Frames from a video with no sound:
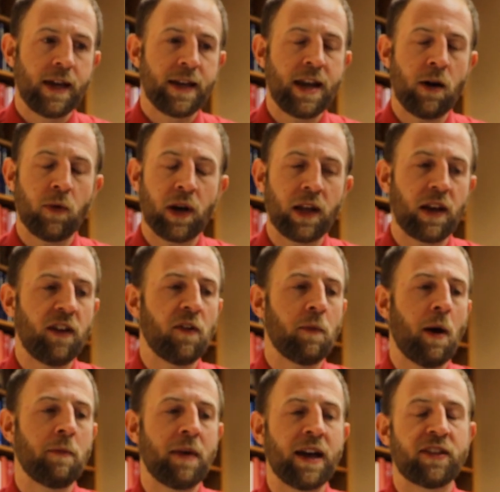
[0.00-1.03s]
Now, what I love
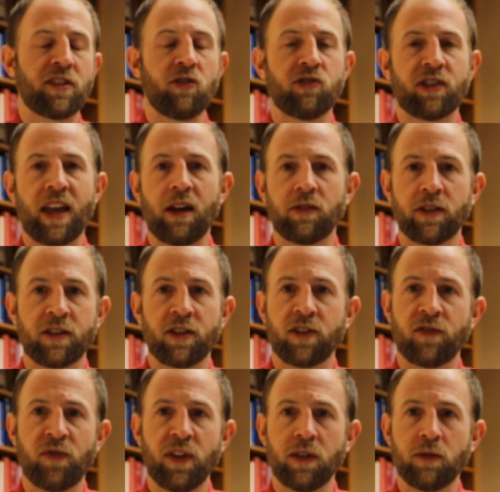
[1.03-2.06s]
about Matthew's account is
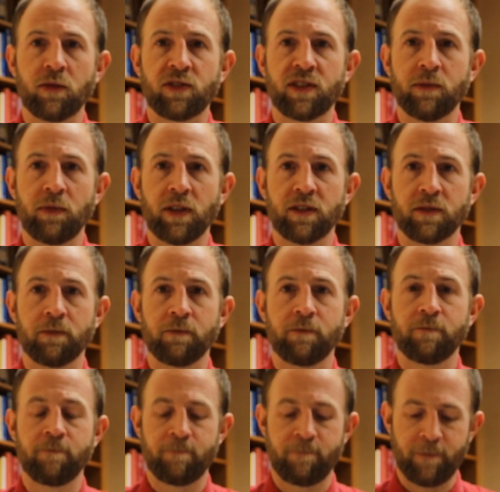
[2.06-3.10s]
it's filled with symbolism.
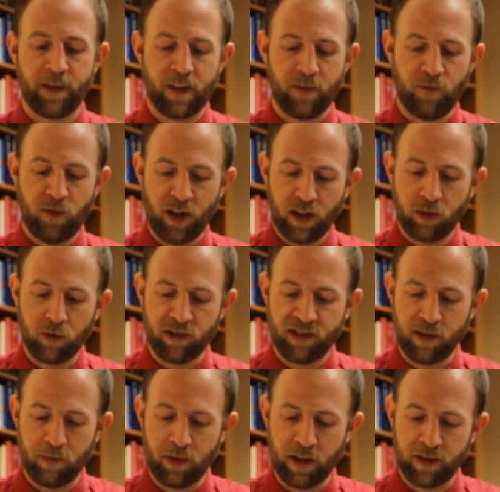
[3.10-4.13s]
Filled with
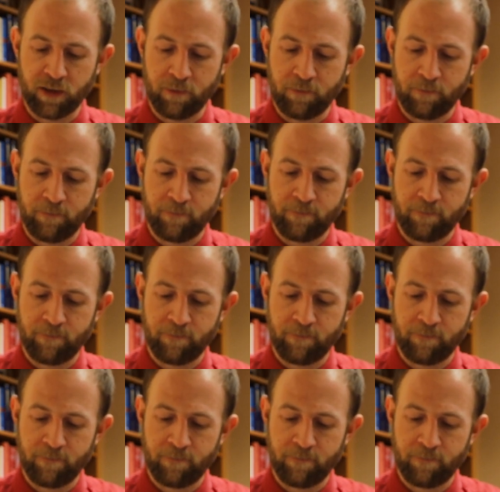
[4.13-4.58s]
symbolism.